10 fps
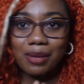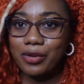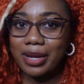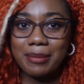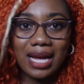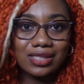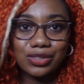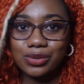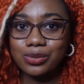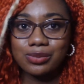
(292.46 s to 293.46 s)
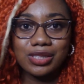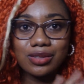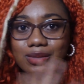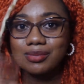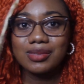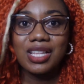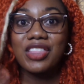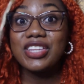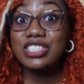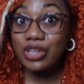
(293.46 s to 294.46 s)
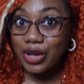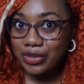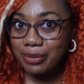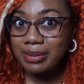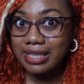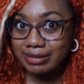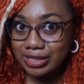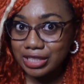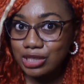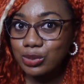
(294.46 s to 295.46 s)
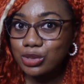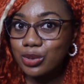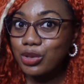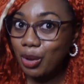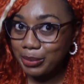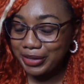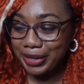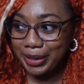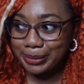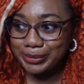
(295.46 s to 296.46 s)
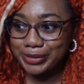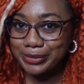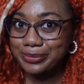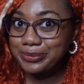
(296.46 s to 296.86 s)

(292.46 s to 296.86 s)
going back to, you know, these other places which will not be named.